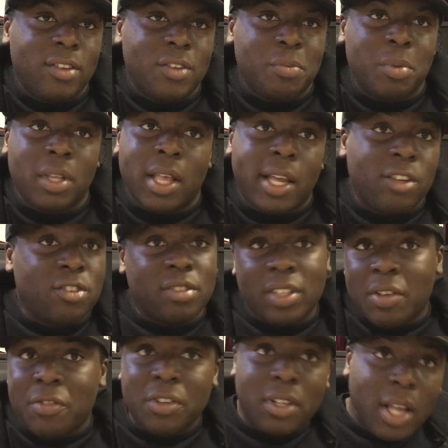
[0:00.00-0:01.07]
just be like, just
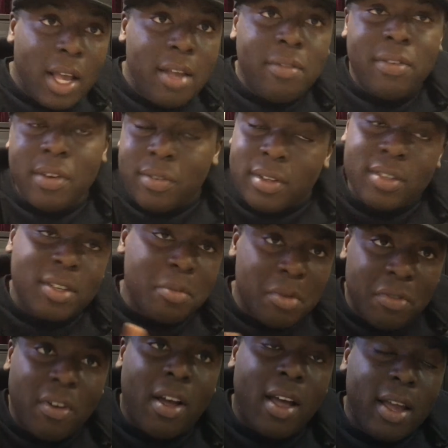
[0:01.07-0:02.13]
live your life. Everything's gonna be
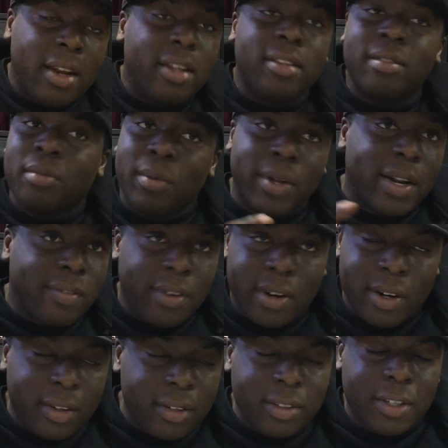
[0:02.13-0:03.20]
fine, and
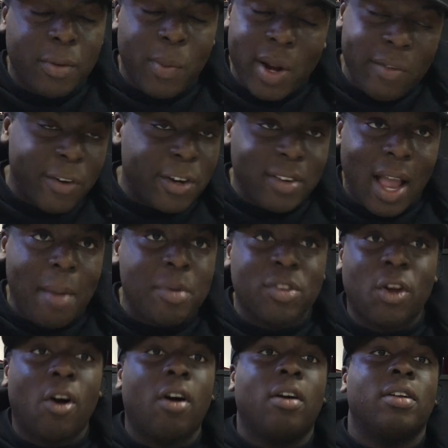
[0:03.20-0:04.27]
whenever, you know, whenever your time is
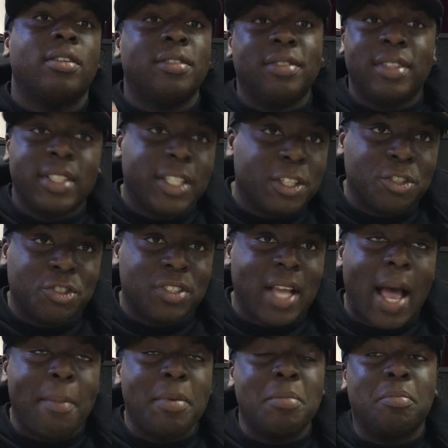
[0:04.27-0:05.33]
called, it'll just
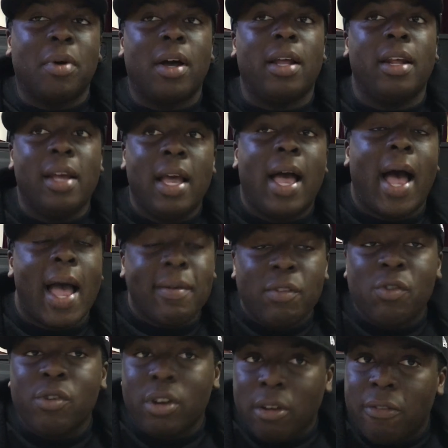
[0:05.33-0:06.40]
happen. But yeah. I have
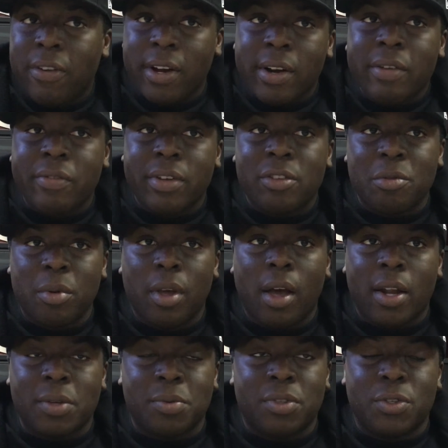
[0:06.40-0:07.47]
a real fear of it, to be
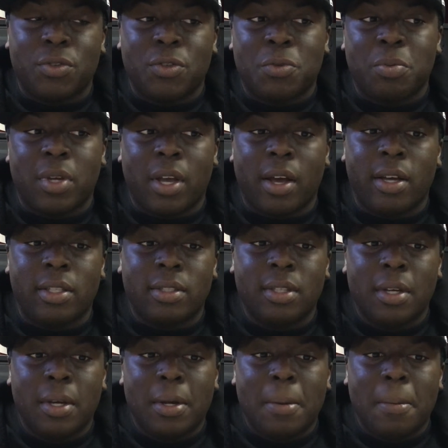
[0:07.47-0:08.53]
honest with you, just because
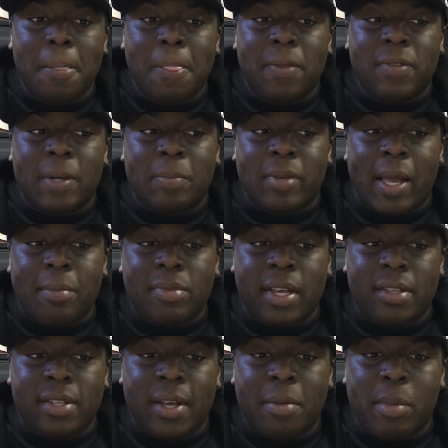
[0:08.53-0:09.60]
sometimes I
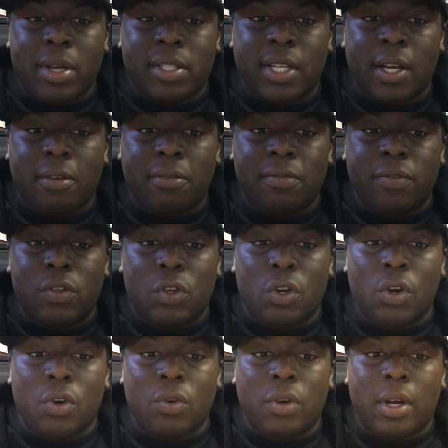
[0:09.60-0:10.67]
say to myself, you
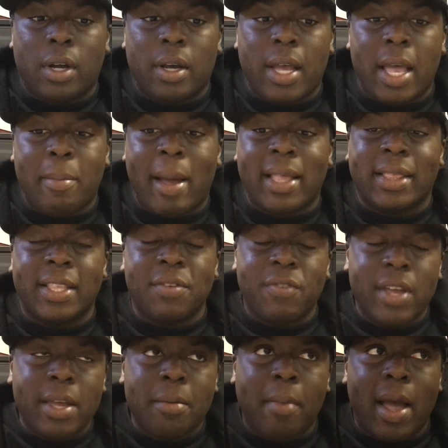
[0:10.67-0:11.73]
know, uh, am I
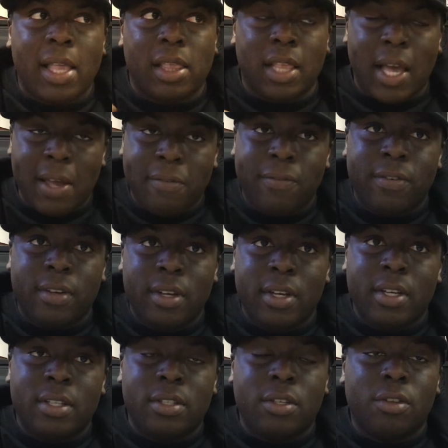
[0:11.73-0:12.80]
living my life
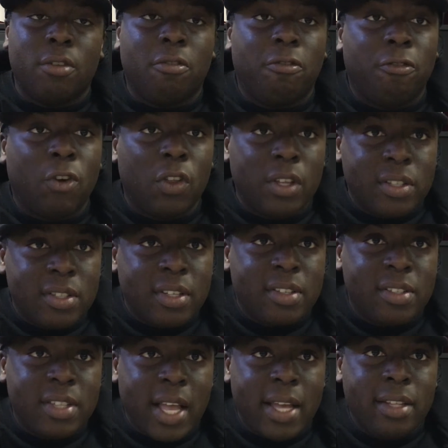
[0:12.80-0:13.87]
to the fullest
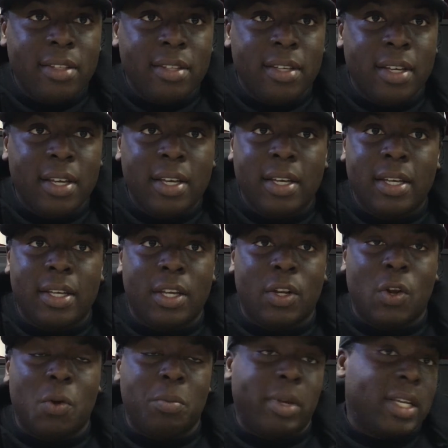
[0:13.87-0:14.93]
extent? Mm-hmm. You
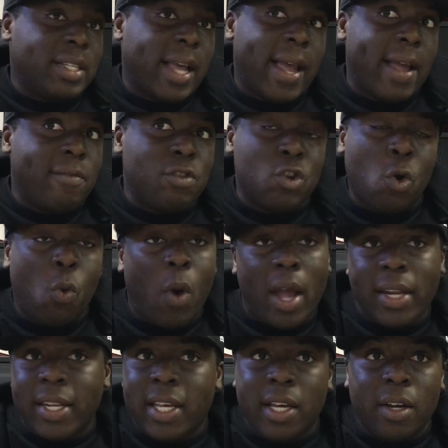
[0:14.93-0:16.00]
know, because I have no
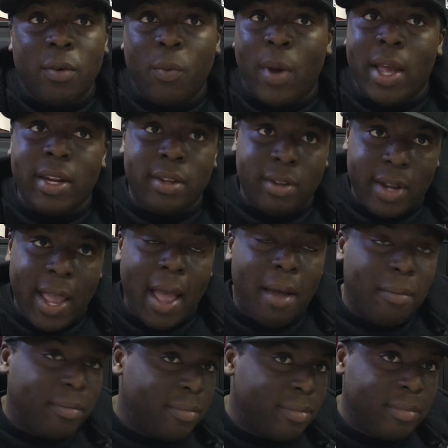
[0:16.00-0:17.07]
idea when, yeah,
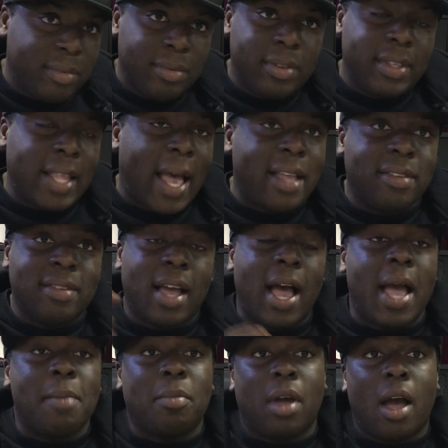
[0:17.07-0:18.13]
that mm-hmm.
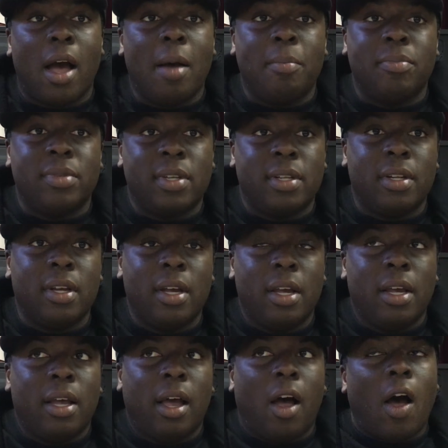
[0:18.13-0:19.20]
time comes, and
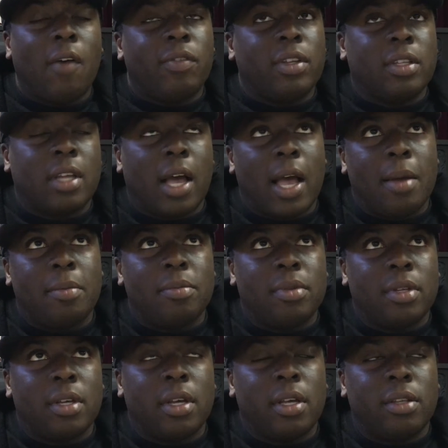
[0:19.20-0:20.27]

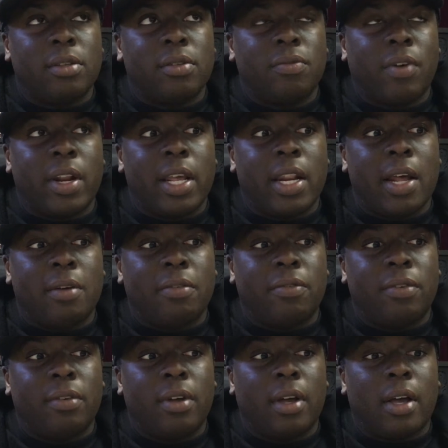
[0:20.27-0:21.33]
oftentimes it's funny
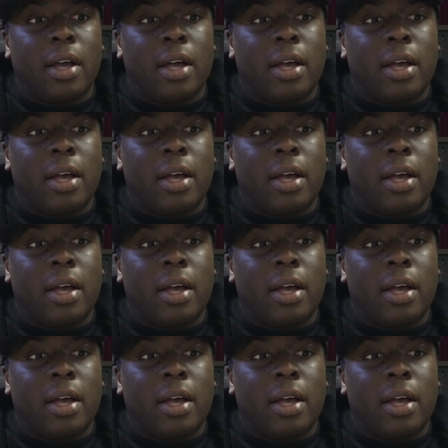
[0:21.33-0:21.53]
enough uh,